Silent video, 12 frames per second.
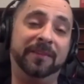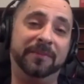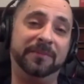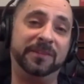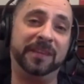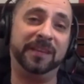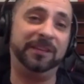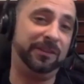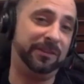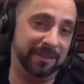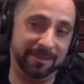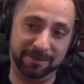I'm just saying
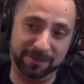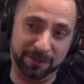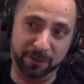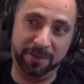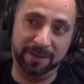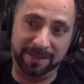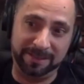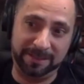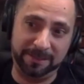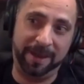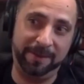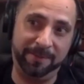do it in
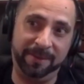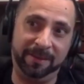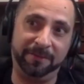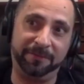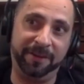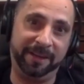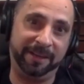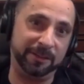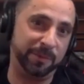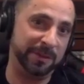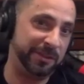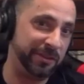spite of being afraid,
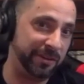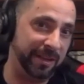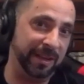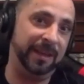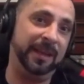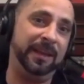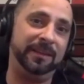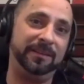because once you're in it,